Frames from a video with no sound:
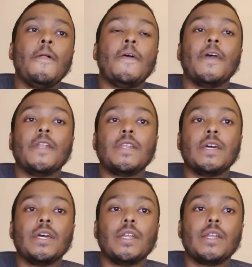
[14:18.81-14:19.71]
And
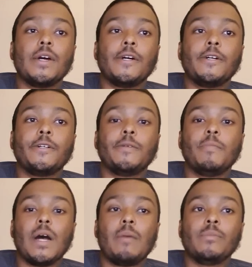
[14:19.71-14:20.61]
then I'm
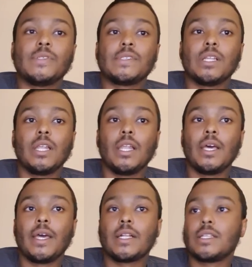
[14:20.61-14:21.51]
gonna
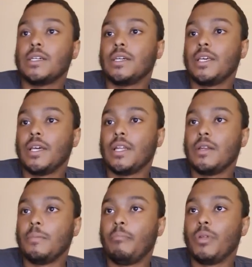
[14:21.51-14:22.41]
select again
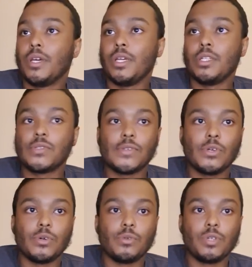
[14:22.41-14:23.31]
the plane,
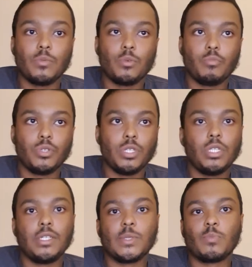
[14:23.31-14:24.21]
so that would be
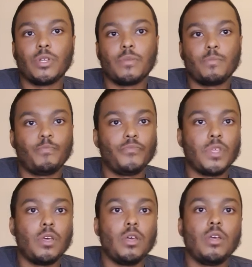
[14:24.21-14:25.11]
this plane,
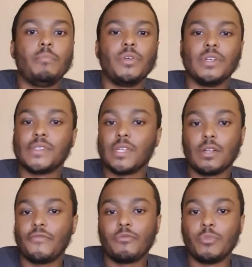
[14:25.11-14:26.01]
because
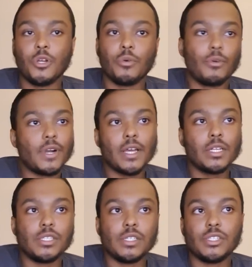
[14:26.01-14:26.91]
from here on I
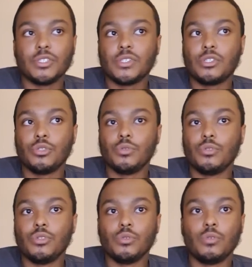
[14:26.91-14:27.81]
can then just do
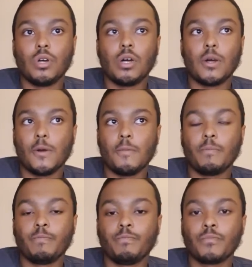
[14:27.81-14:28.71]

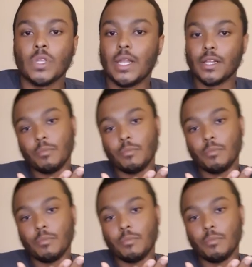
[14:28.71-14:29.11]
like the